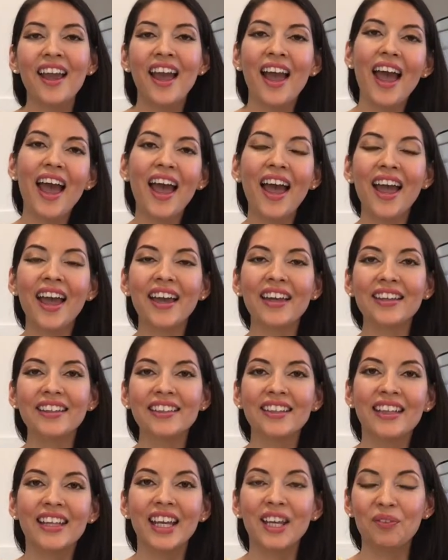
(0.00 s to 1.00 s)
And
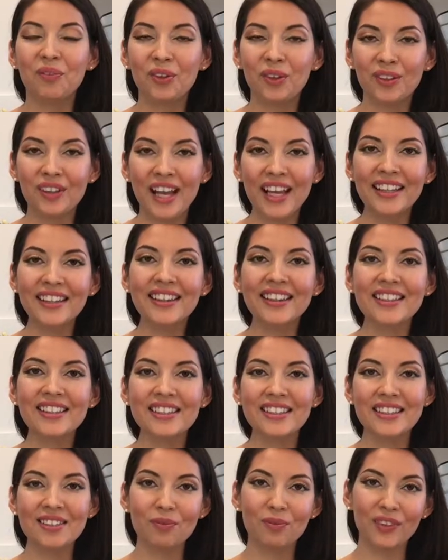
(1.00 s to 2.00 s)
if you like this
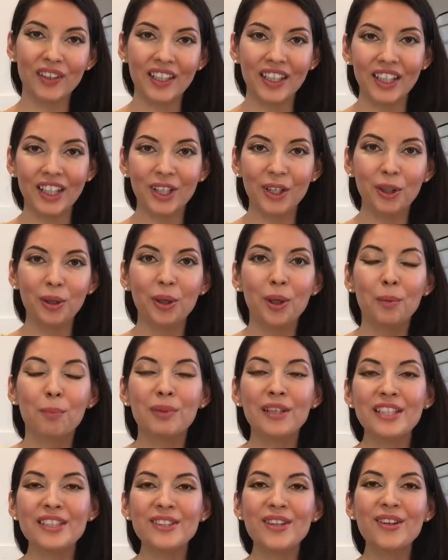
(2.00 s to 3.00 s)
video,
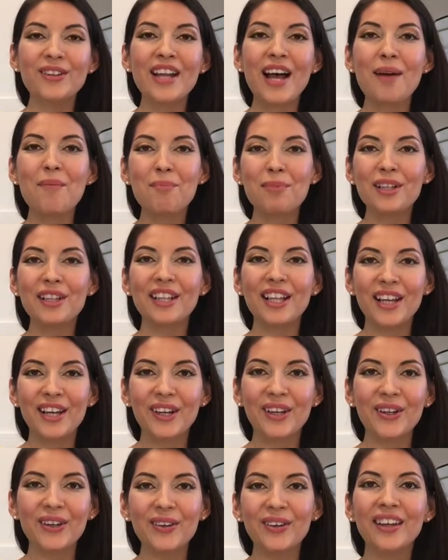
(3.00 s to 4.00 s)
please go down
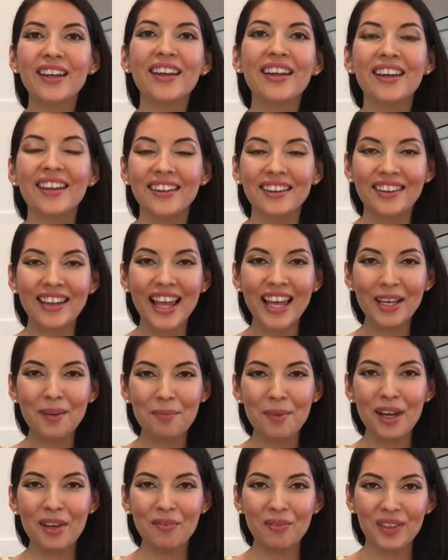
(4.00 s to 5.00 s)
below, like
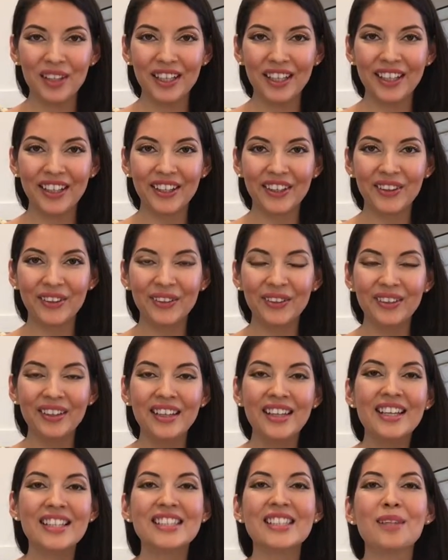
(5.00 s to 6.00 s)
my video,
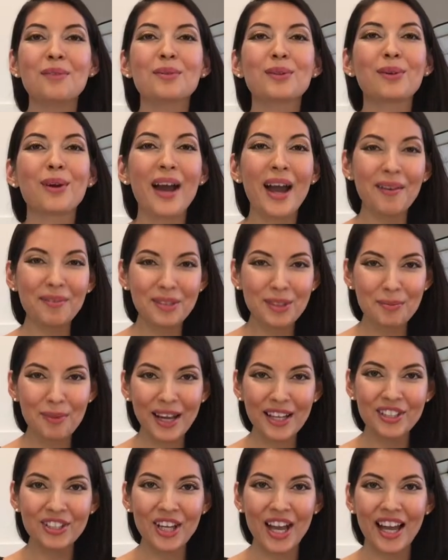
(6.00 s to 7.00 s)
subscribe to
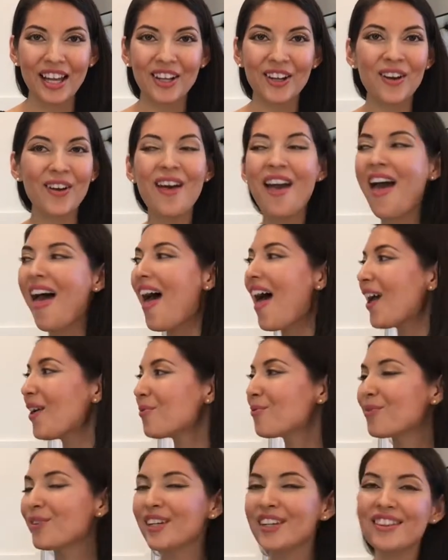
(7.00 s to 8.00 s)
my channel,
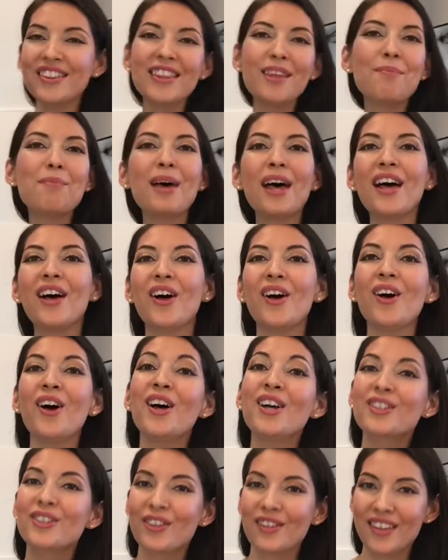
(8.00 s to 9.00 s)
and ring the
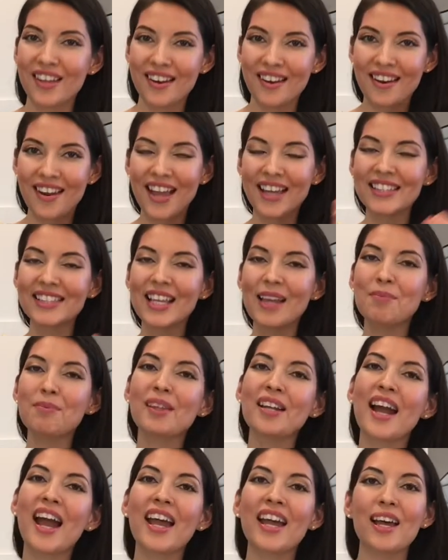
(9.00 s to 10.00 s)
bell so that next time
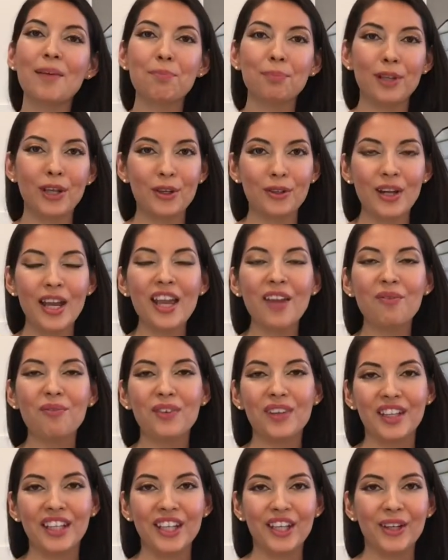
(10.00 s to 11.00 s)
that I upload a
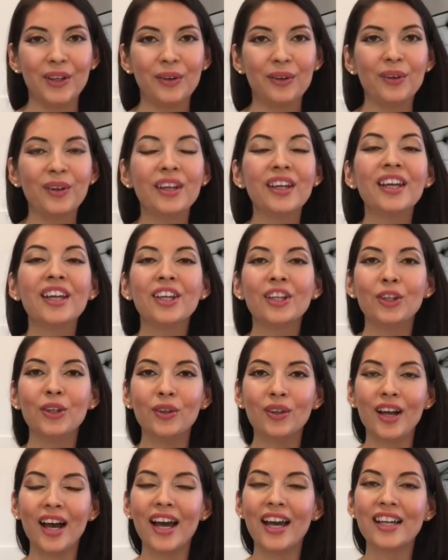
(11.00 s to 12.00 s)
video,
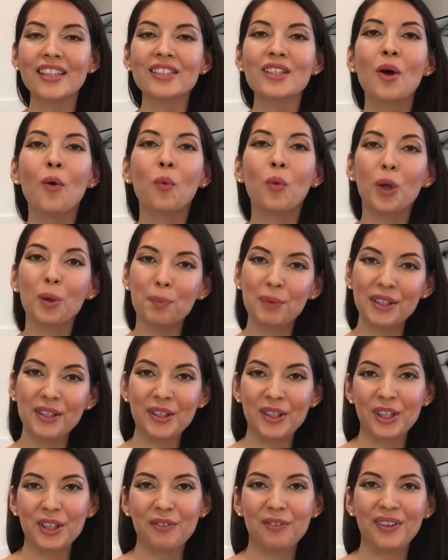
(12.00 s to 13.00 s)
you guys will be
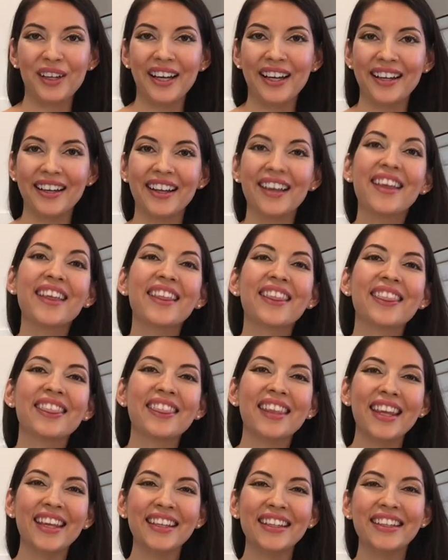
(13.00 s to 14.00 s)
notified.
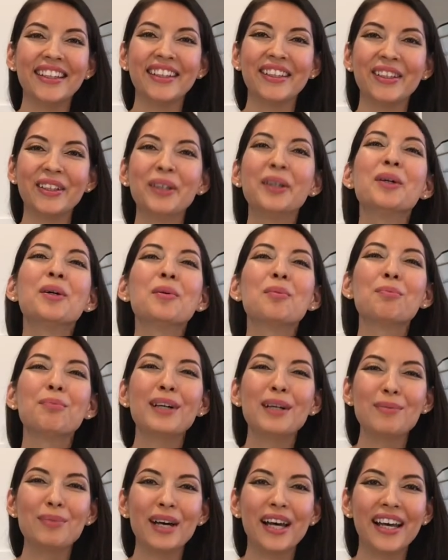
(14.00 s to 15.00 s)
Thank you.
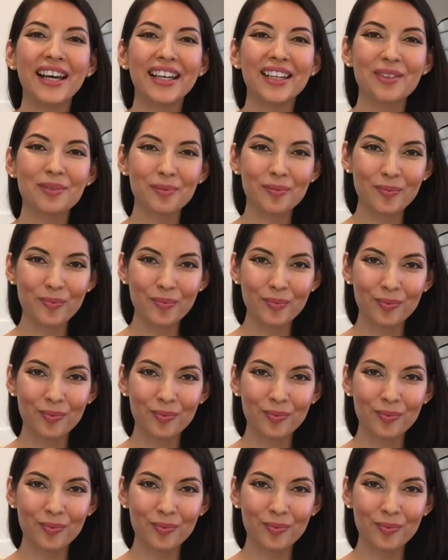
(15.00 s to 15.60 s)
Bye-bye.